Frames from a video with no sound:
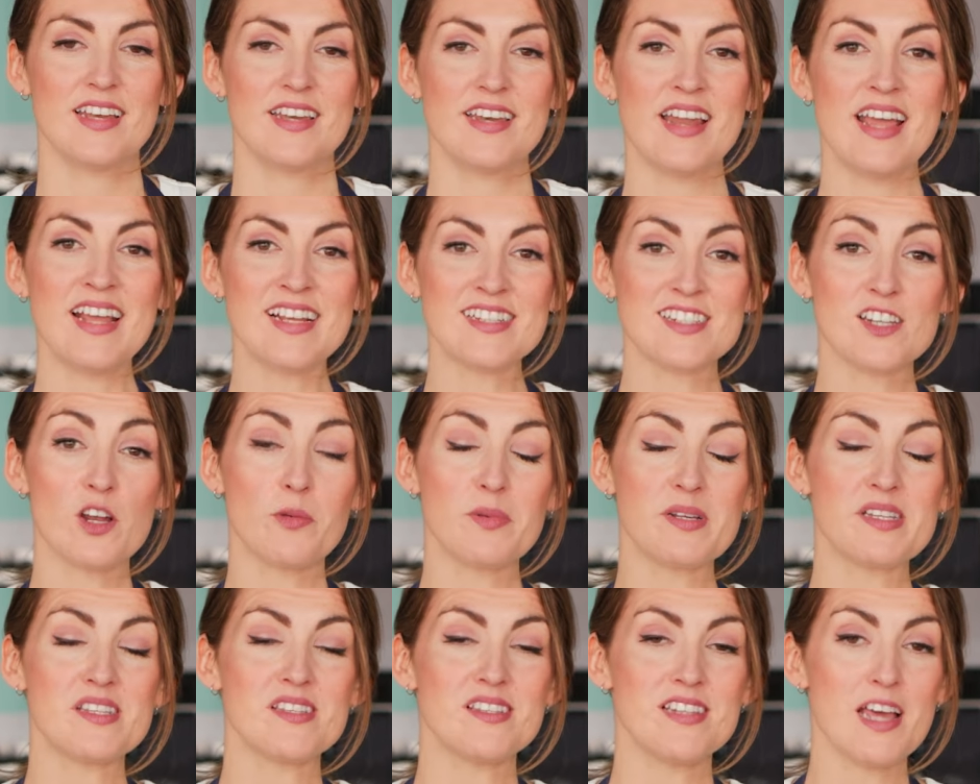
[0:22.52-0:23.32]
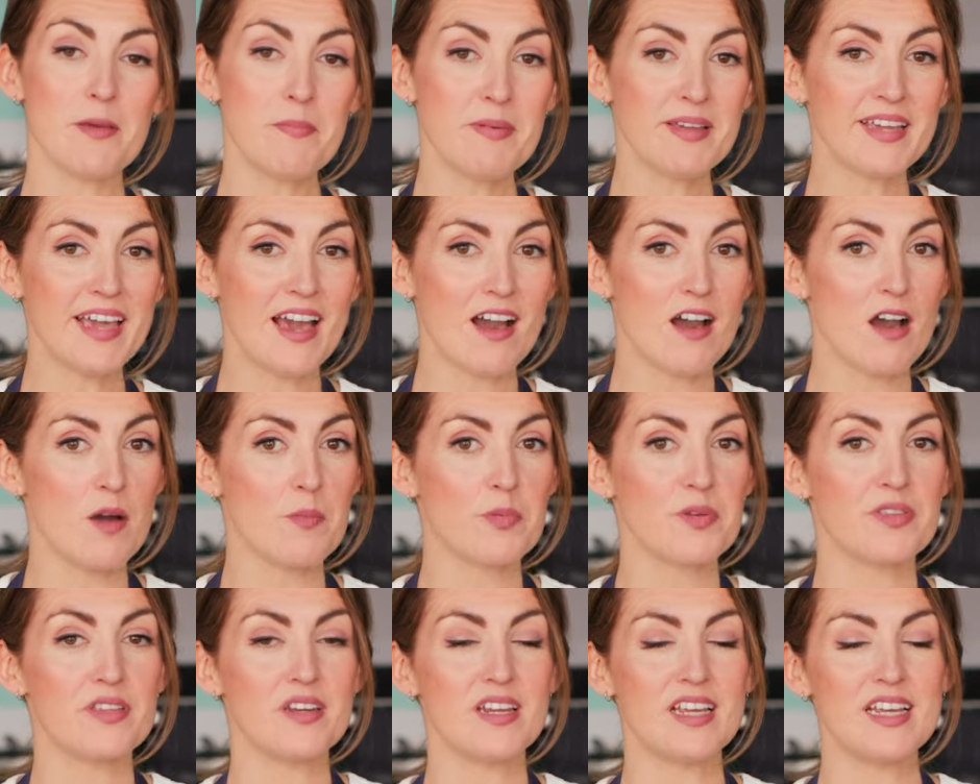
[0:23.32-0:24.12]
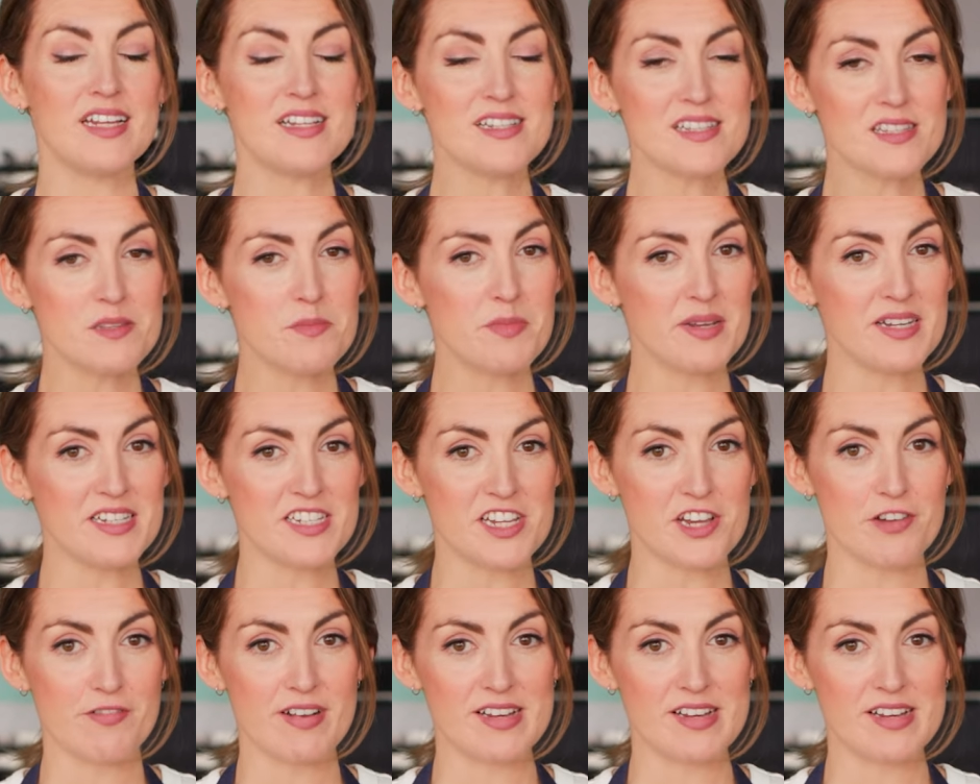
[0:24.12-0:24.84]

Next, I'll be stepping it up with an intermediate